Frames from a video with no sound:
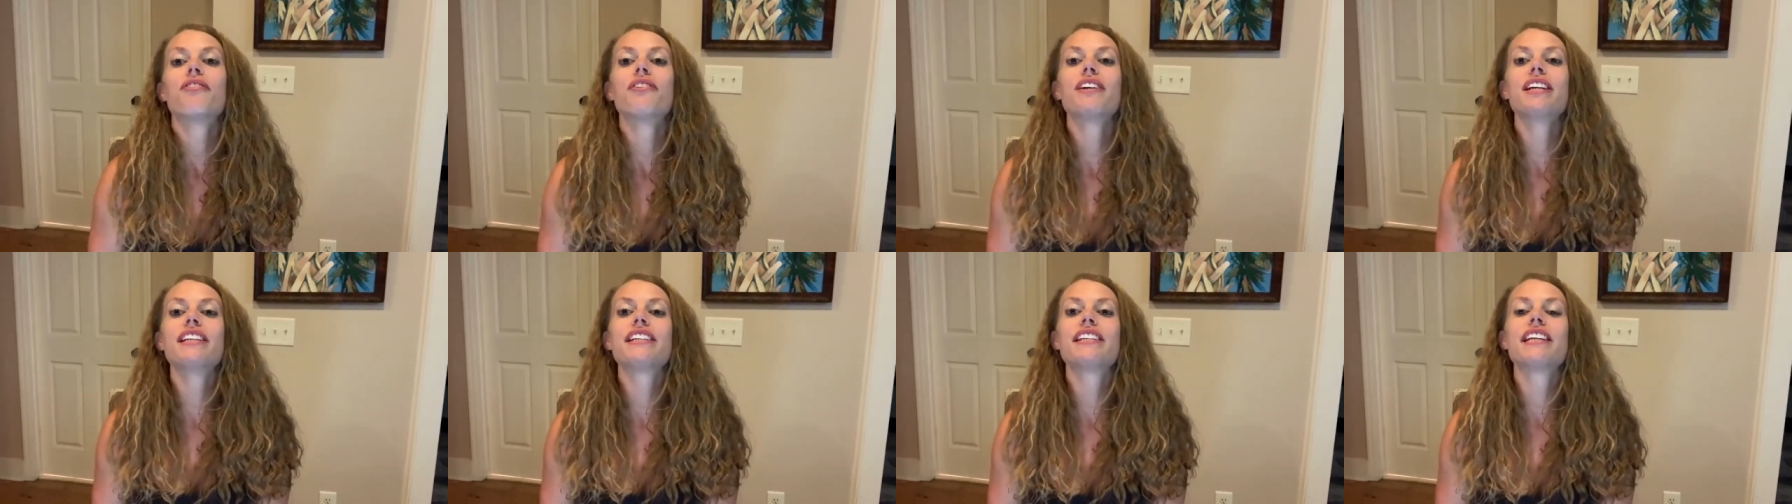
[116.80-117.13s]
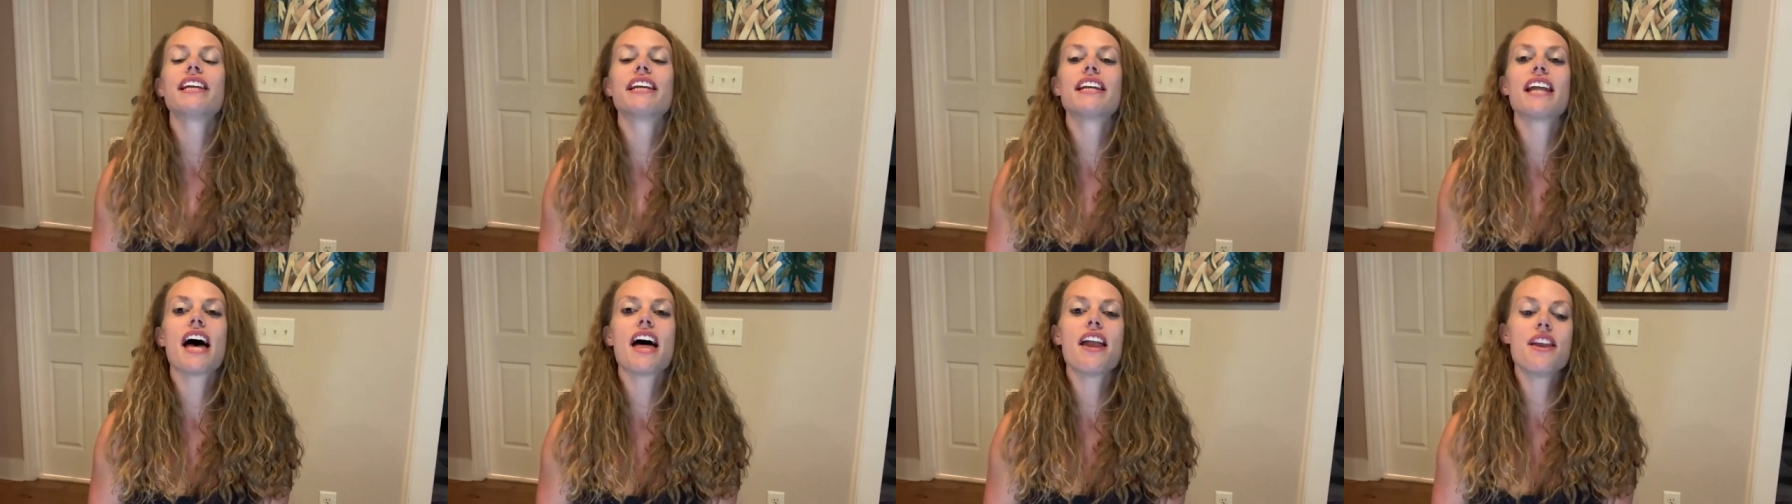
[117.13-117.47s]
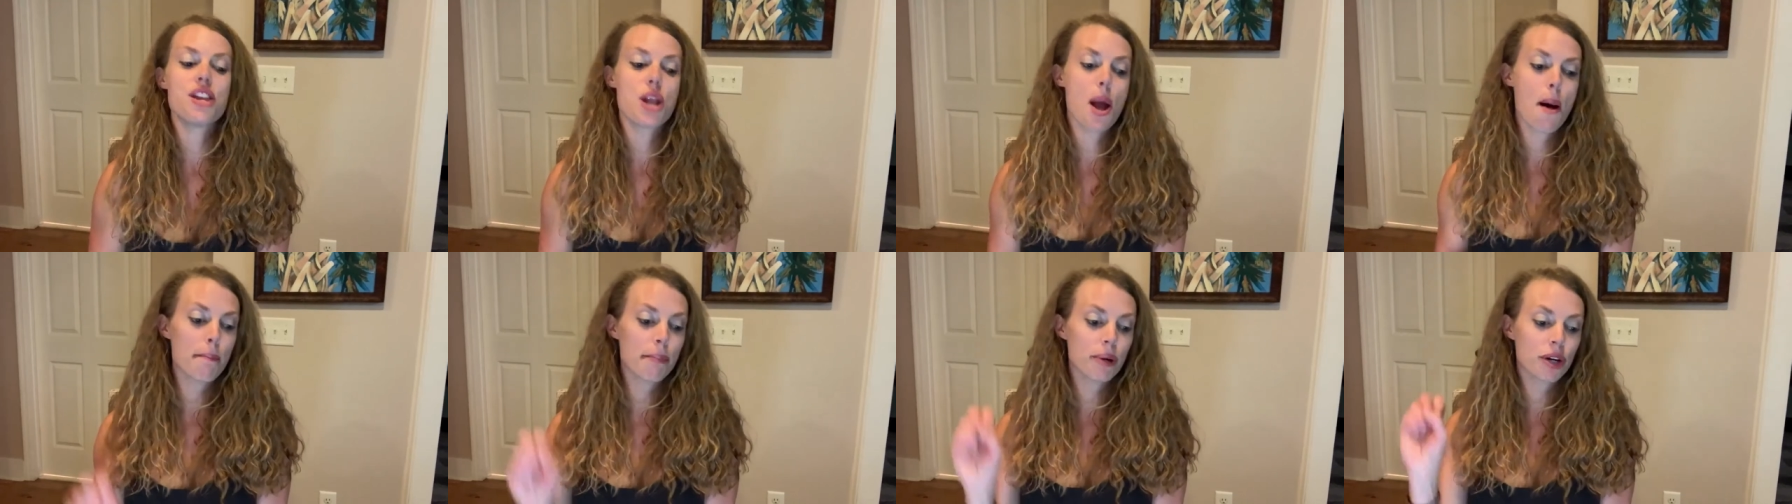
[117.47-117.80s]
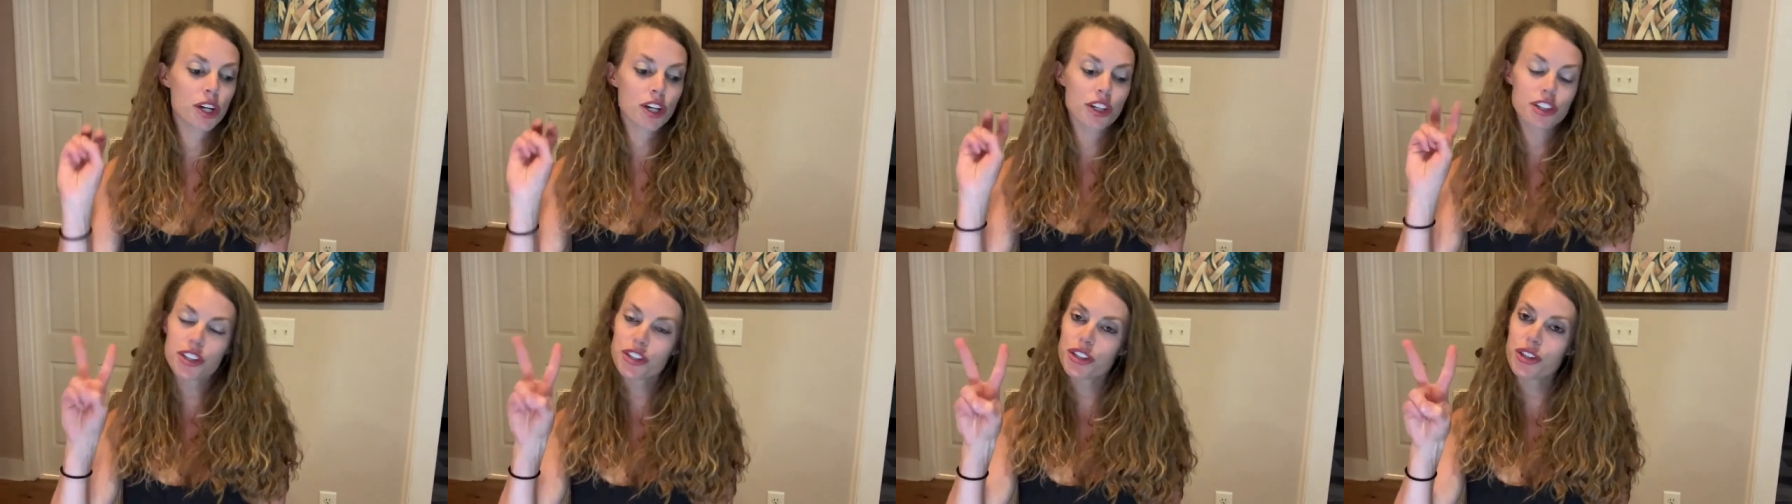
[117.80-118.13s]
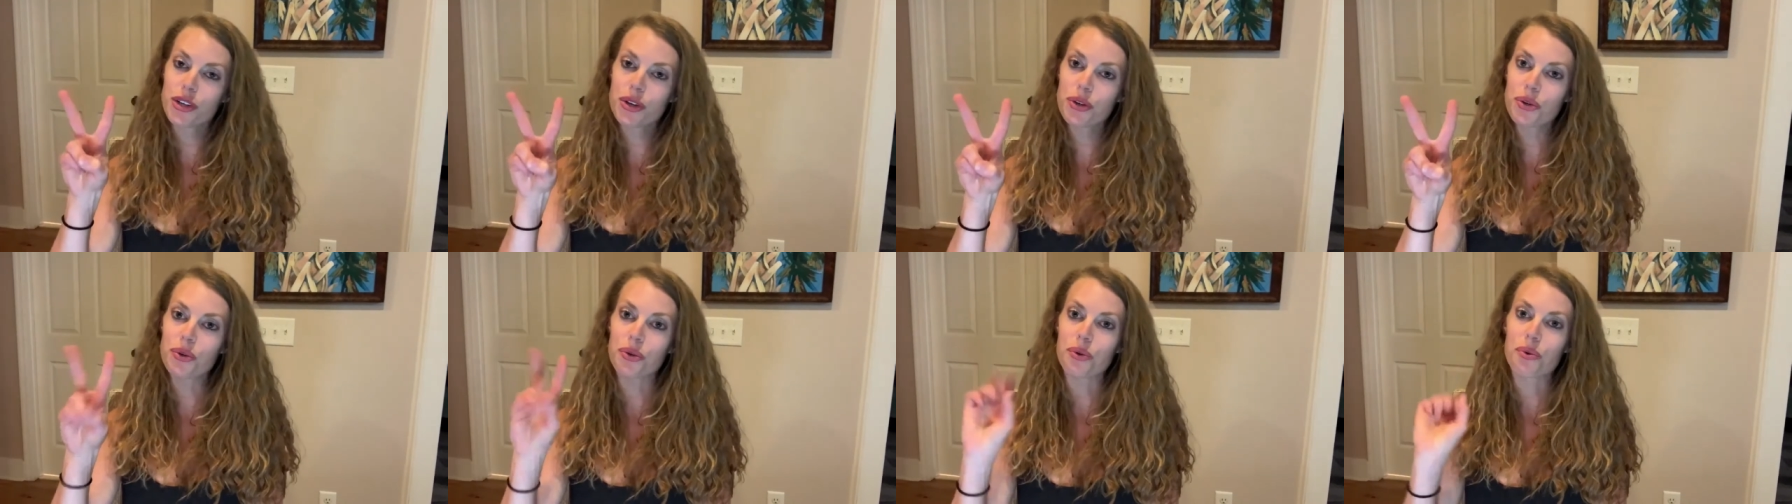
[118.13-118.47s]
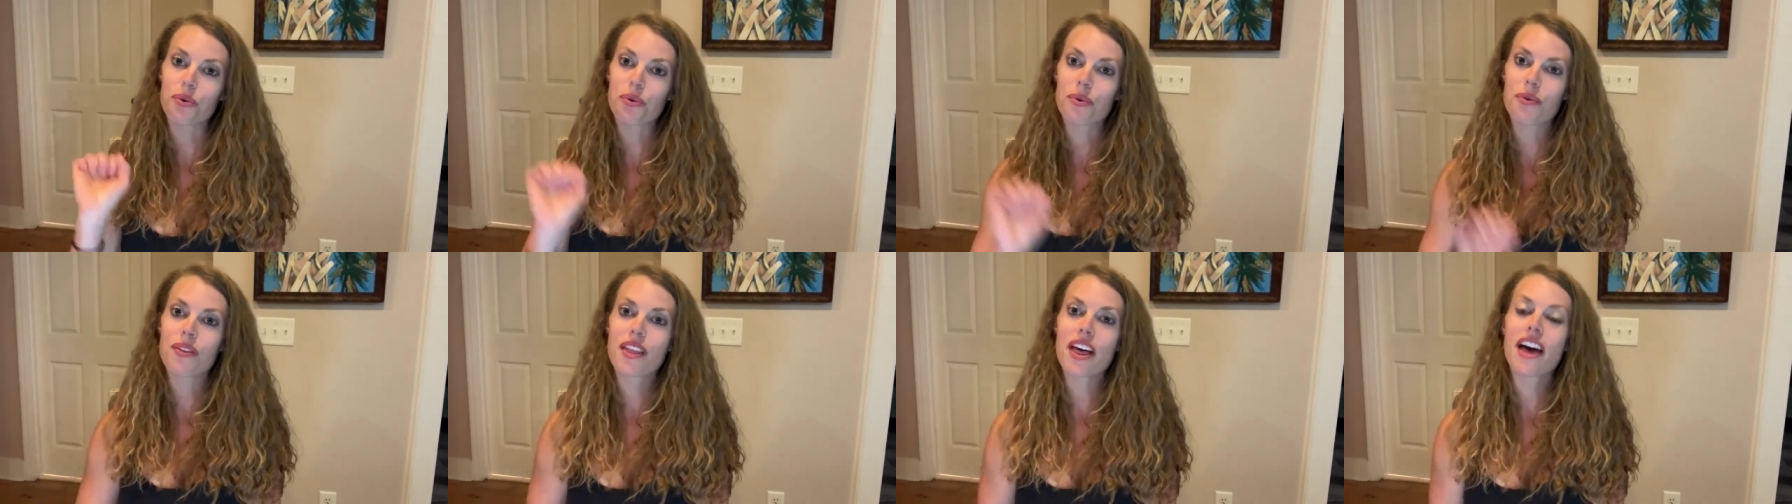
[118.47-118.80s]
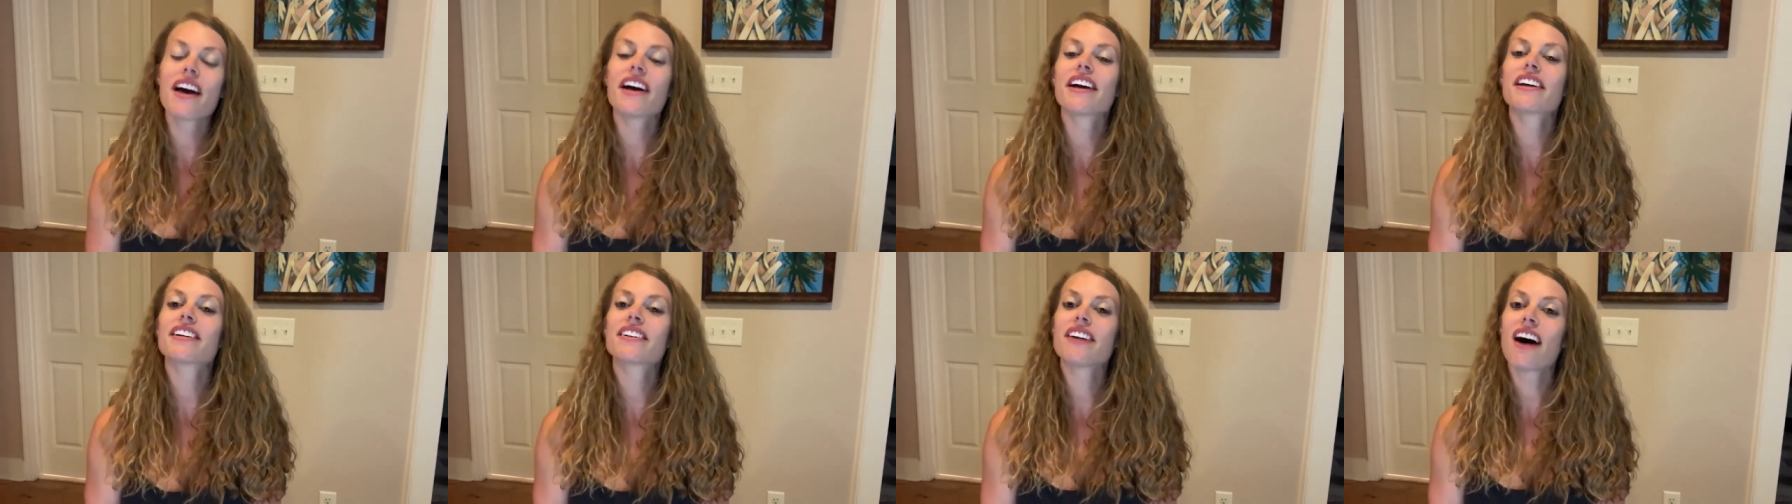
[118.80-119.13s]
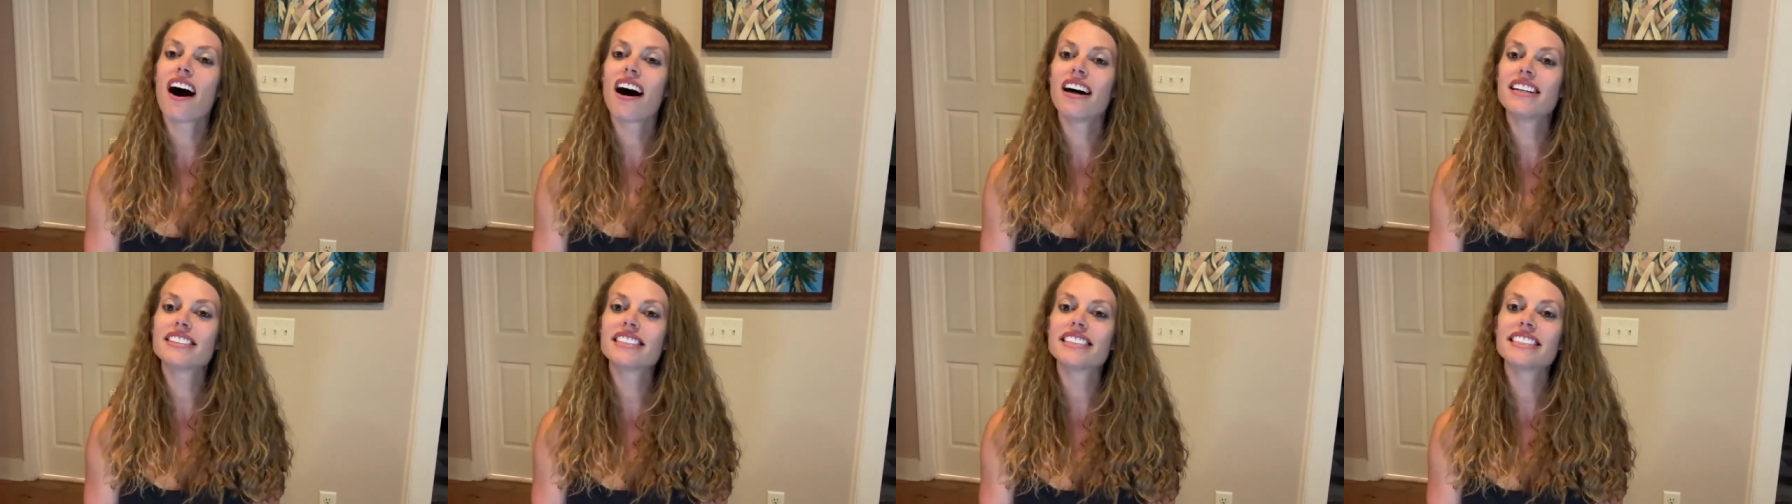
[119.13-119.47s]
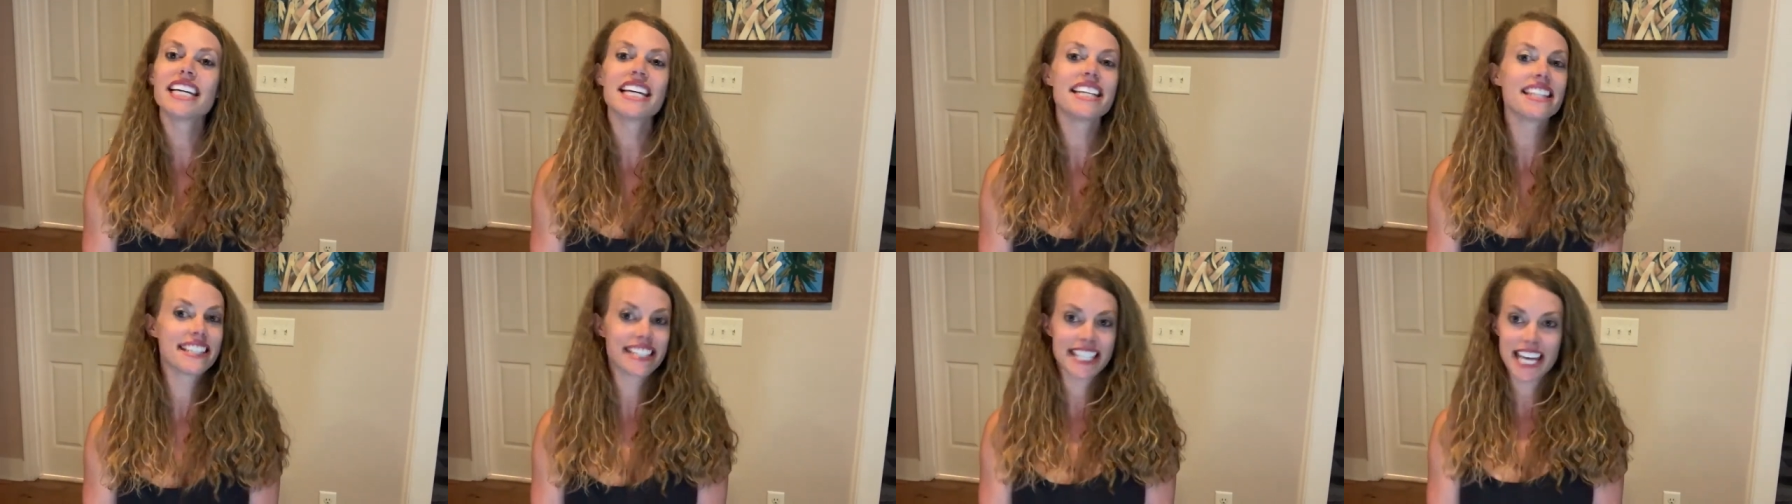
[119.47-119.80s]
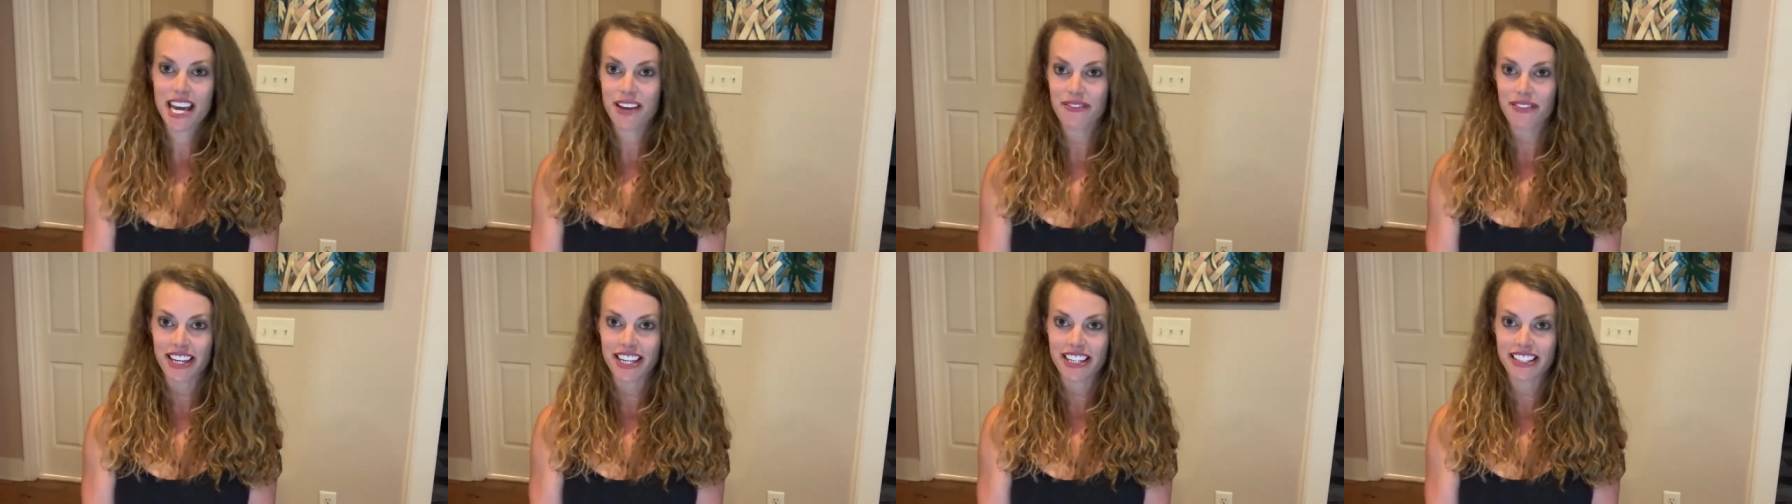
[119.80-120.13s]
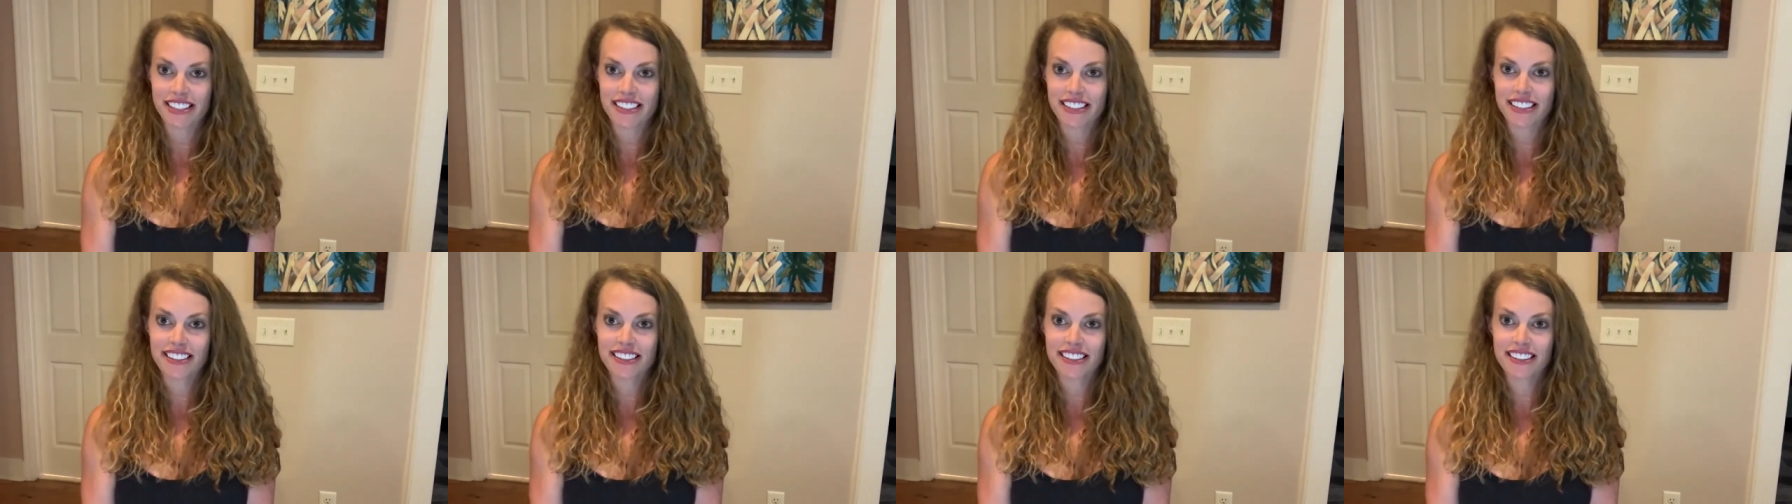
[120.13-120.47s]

Reason number 2, cost and savings.